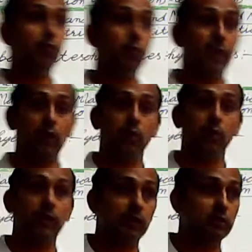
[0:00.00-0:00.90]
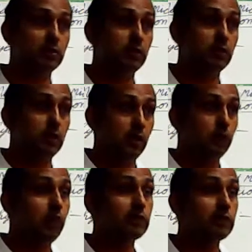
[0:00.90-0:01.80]
for macro minerals.
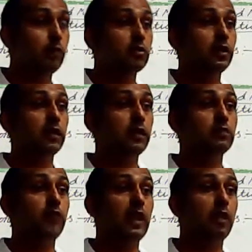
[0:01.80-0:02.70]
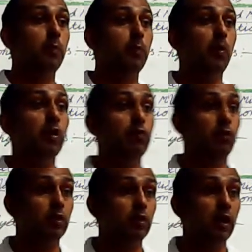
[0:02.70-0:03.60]
Phosphorus, it is very important
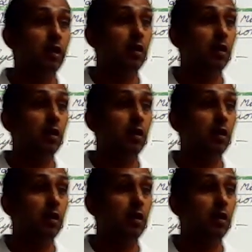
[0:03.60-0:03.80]
for the